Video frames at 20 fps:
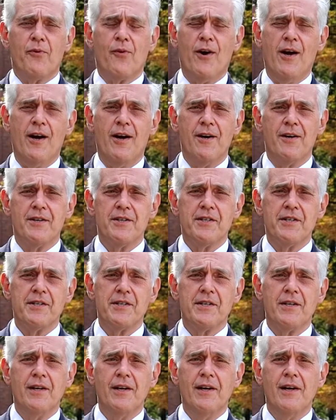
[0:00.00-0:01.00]

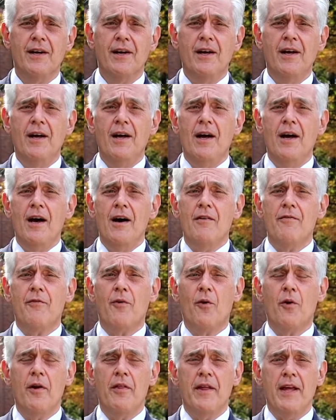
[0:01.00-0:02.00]
prayers
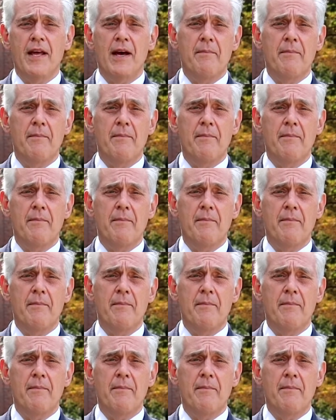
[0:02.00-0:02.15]
for the